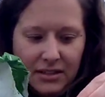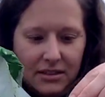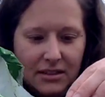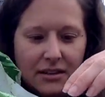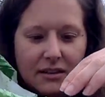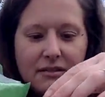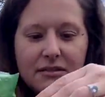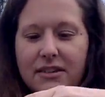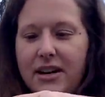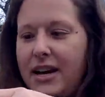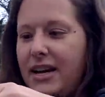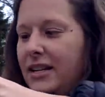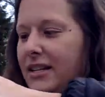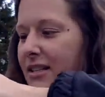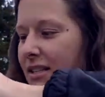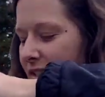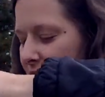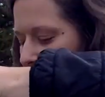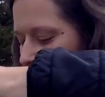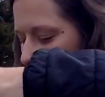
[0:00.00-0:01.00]
All
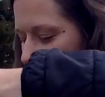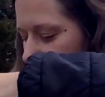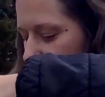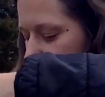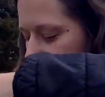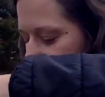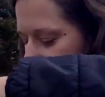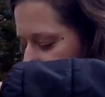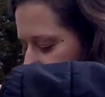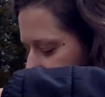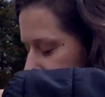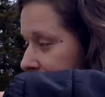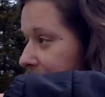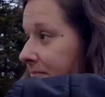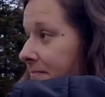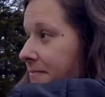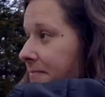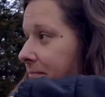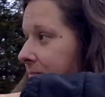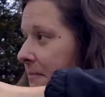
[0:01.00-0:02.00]
right.
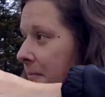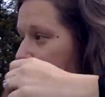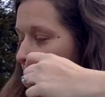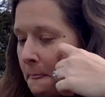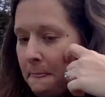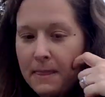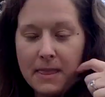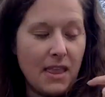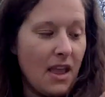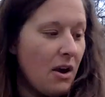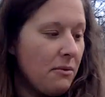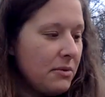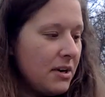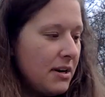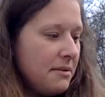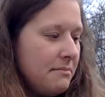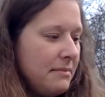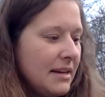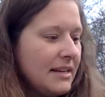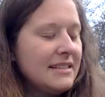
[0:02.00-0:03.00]
Now I'm
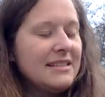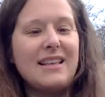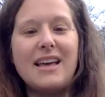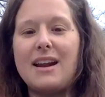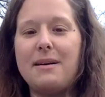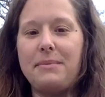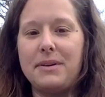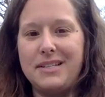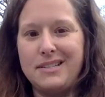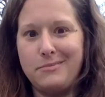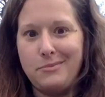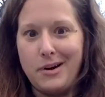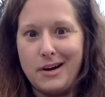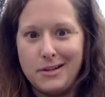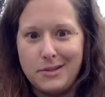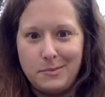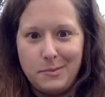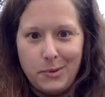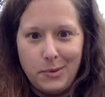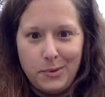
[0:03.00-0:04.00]
going to mix that up. I just brought
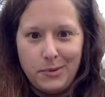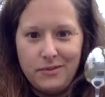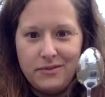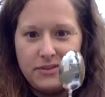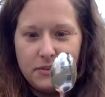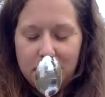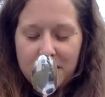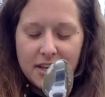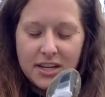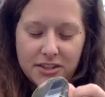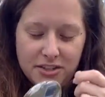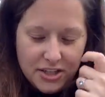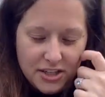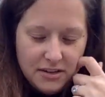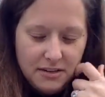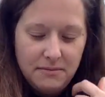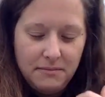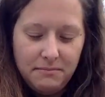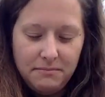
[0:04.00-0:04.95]
a spoon from the kitchen.